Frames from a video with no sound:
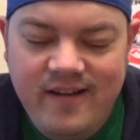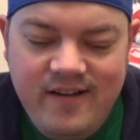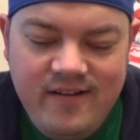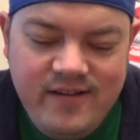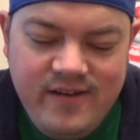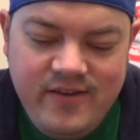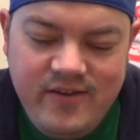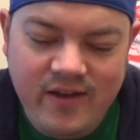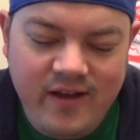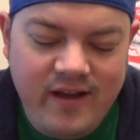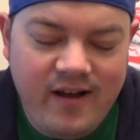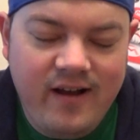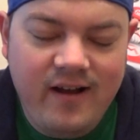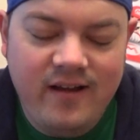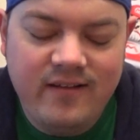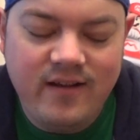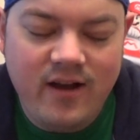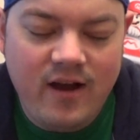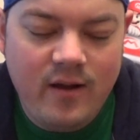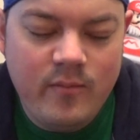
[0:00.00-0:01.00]
yeah,
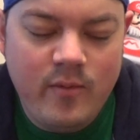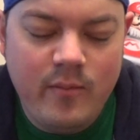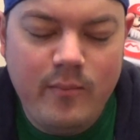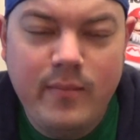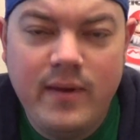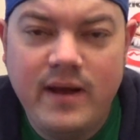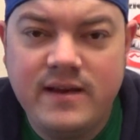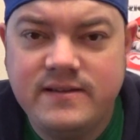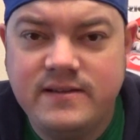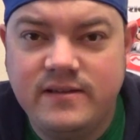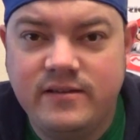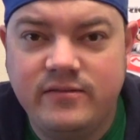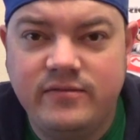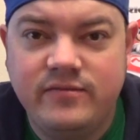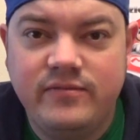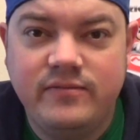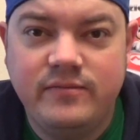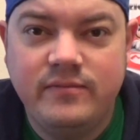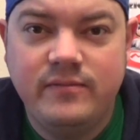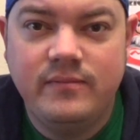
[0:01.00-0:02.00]
I'm a
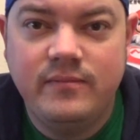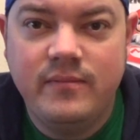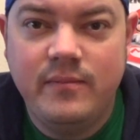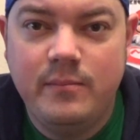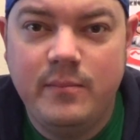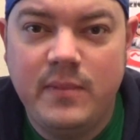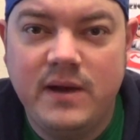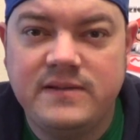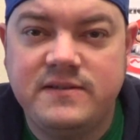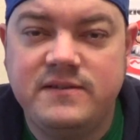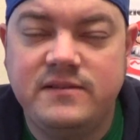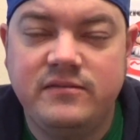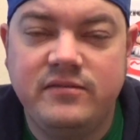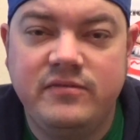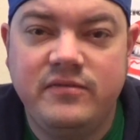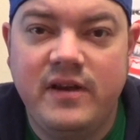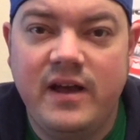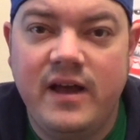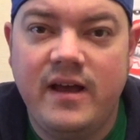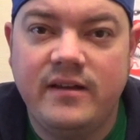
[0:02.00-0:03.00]
massive
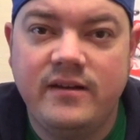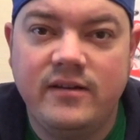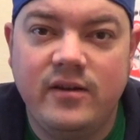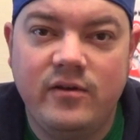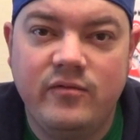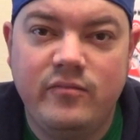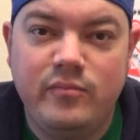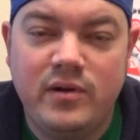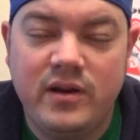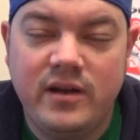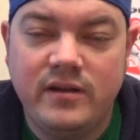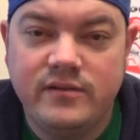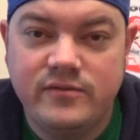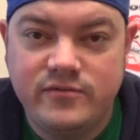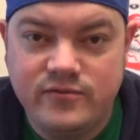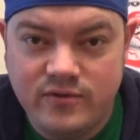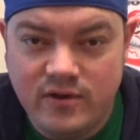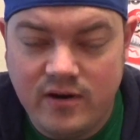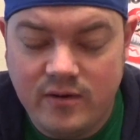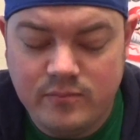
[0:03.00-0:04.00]
fan of playing the
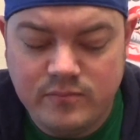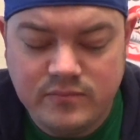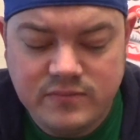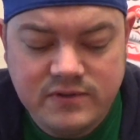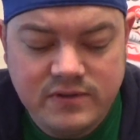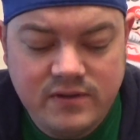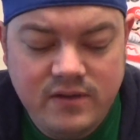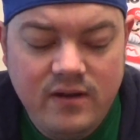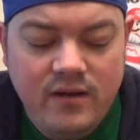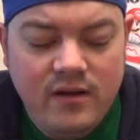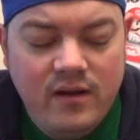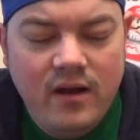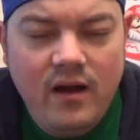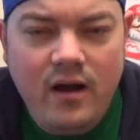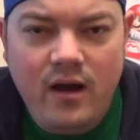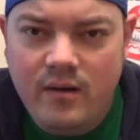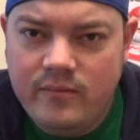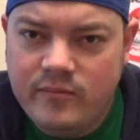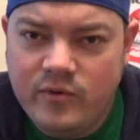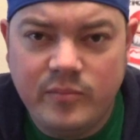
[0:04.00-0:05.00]
drums.
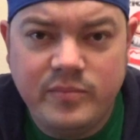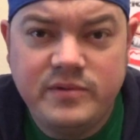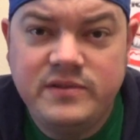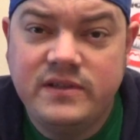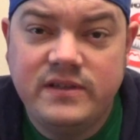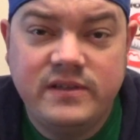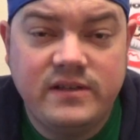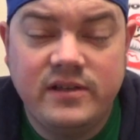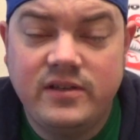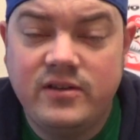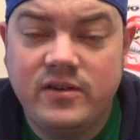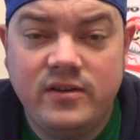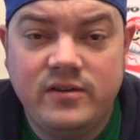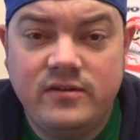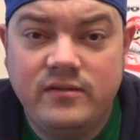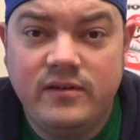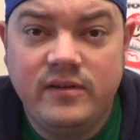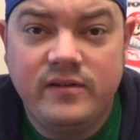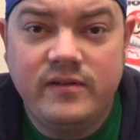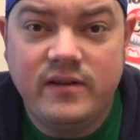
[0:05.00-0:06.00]
I'm not particularly
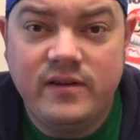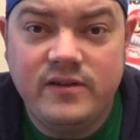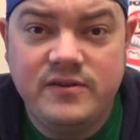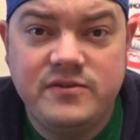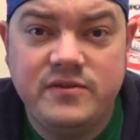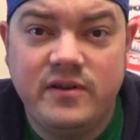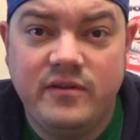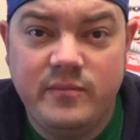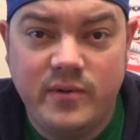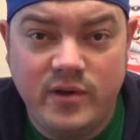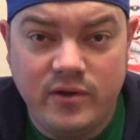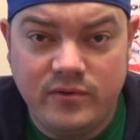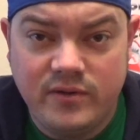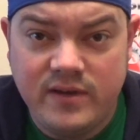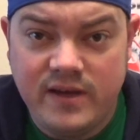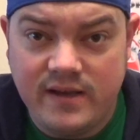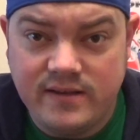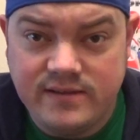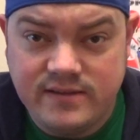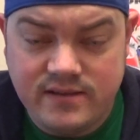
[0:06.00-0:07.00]
good or anything. I used to have my own
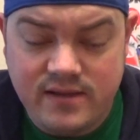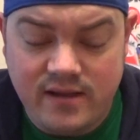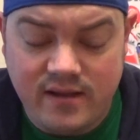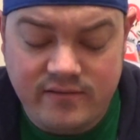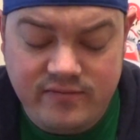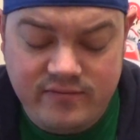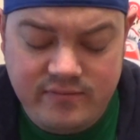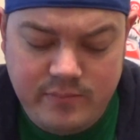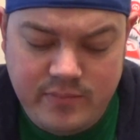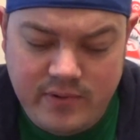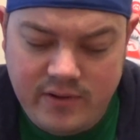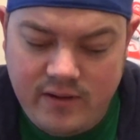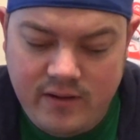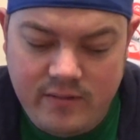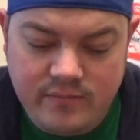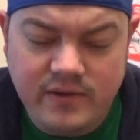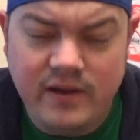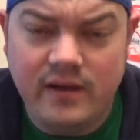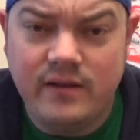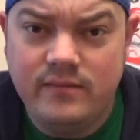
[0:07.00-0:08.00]
kit and stuff,
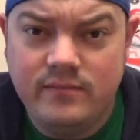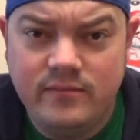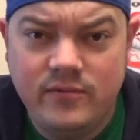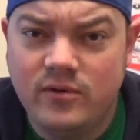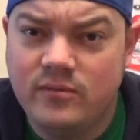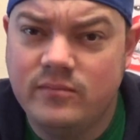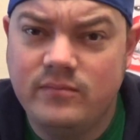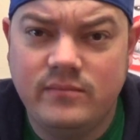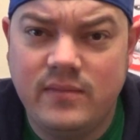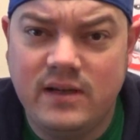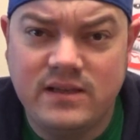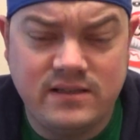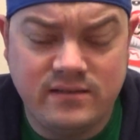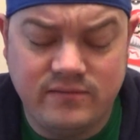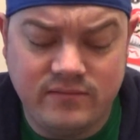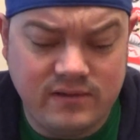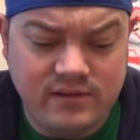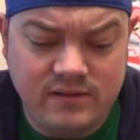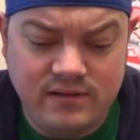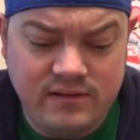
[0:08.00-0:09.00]
but yeah, not
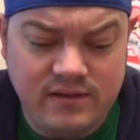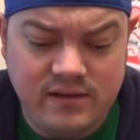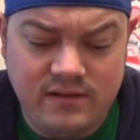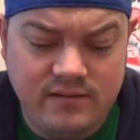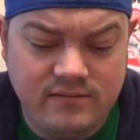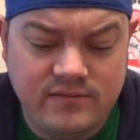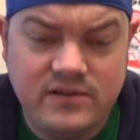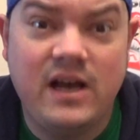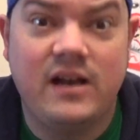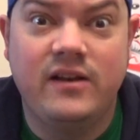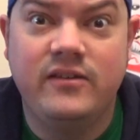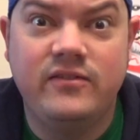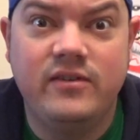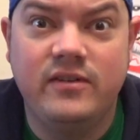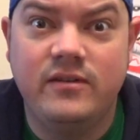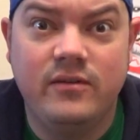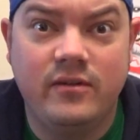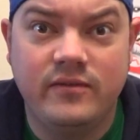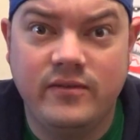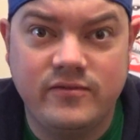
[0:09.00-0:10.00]
massively
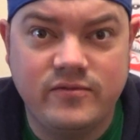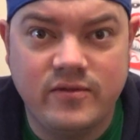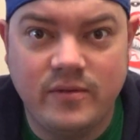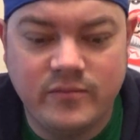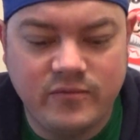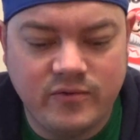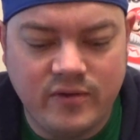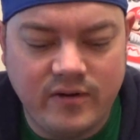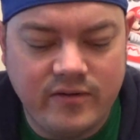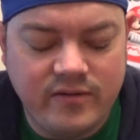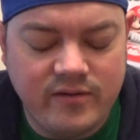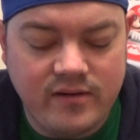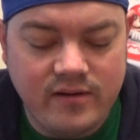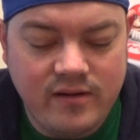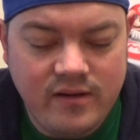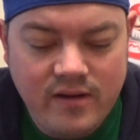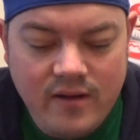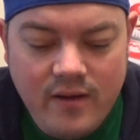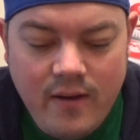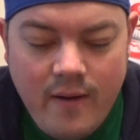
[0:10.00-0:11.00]
talented on the drums or anything.
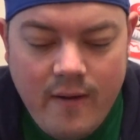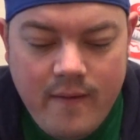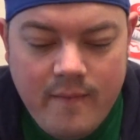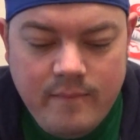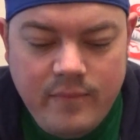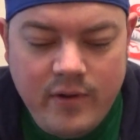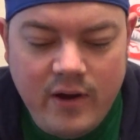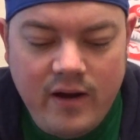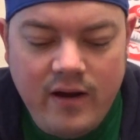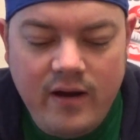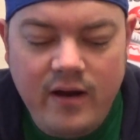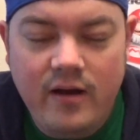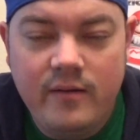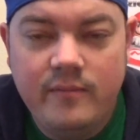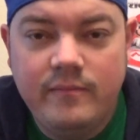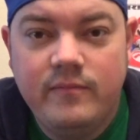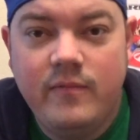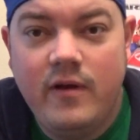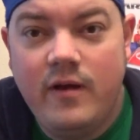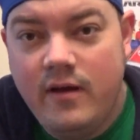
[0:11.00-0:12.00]

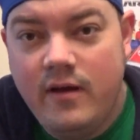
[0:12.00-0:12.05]
But